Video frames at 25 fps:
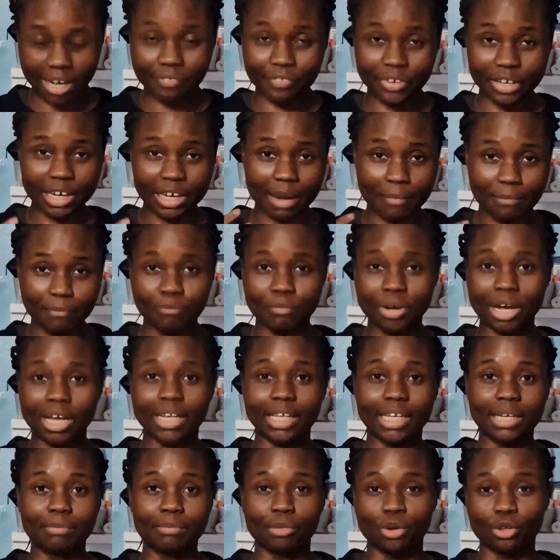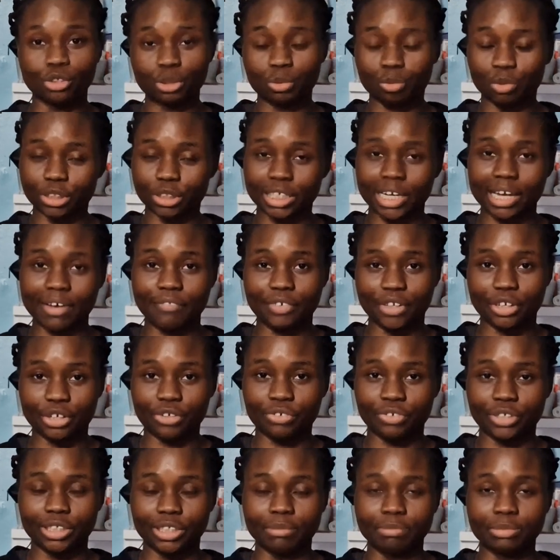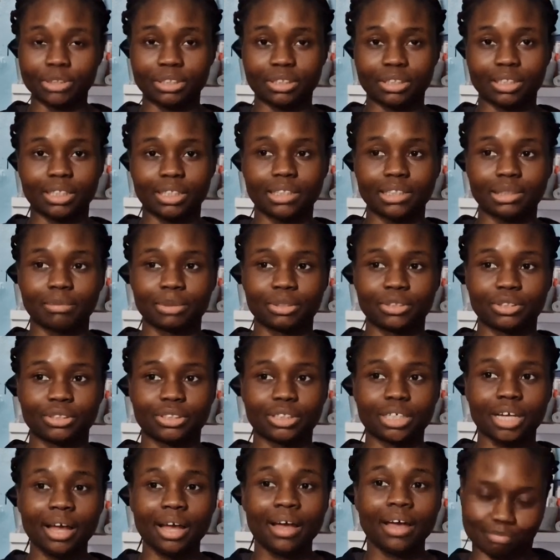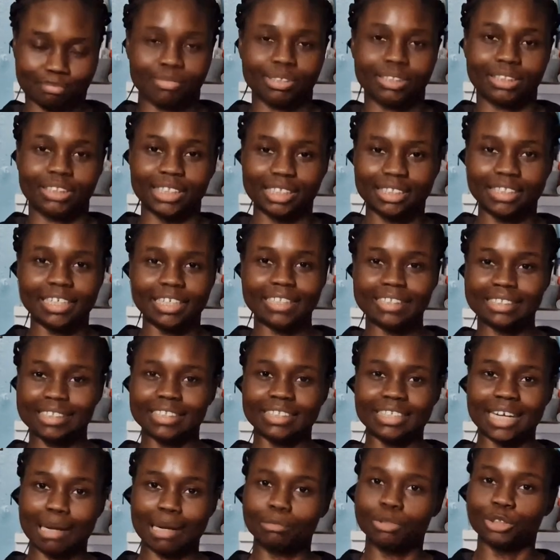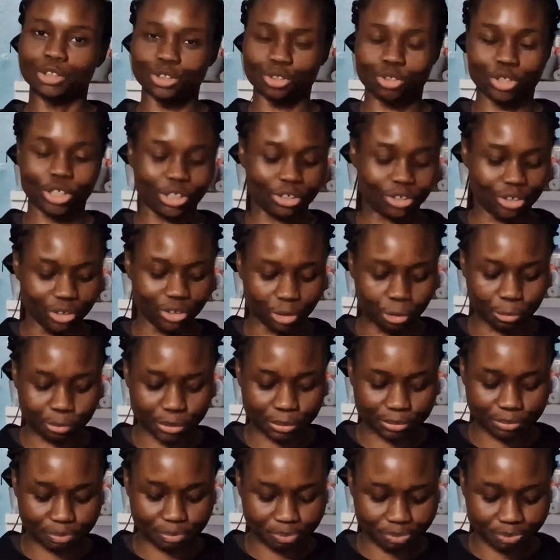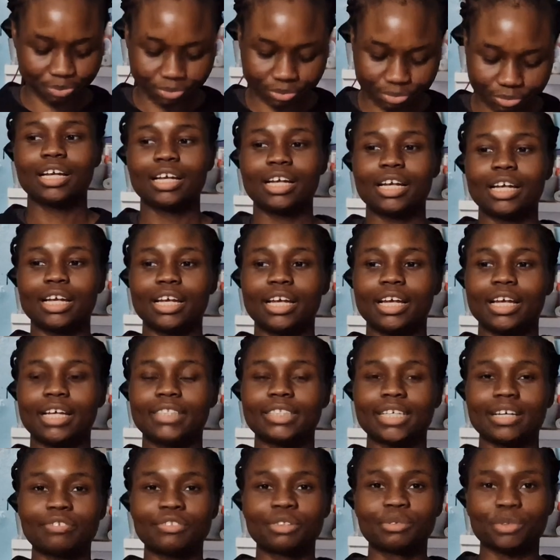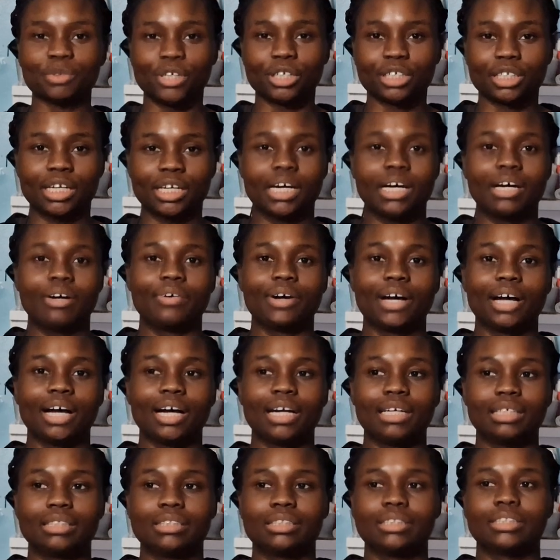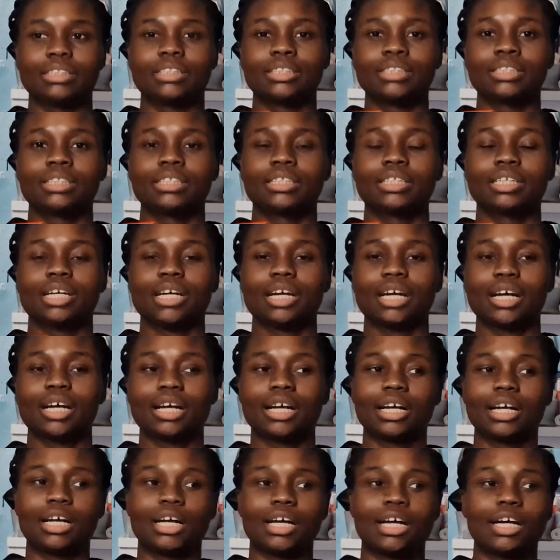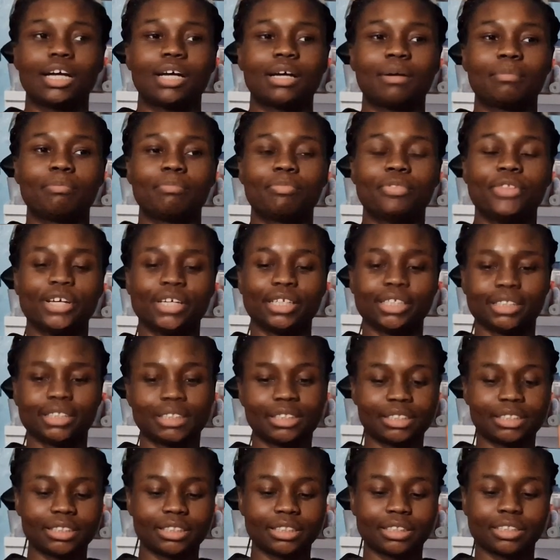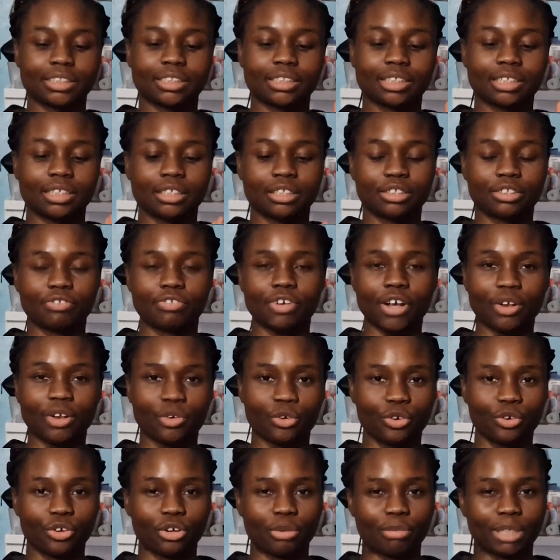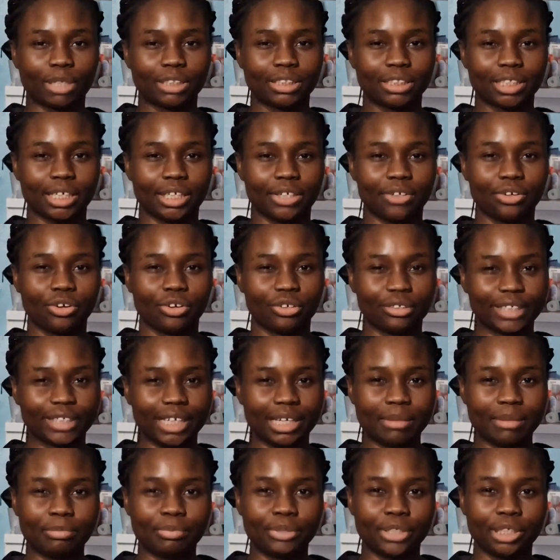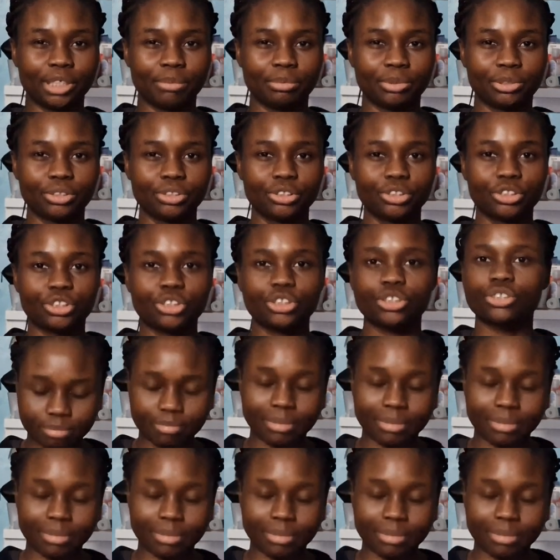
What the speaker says: I think I lean more towards heavier creams and things because my skin needs the time to soak it all up. It's after work now, and this has felt good on my skin all day pretty much.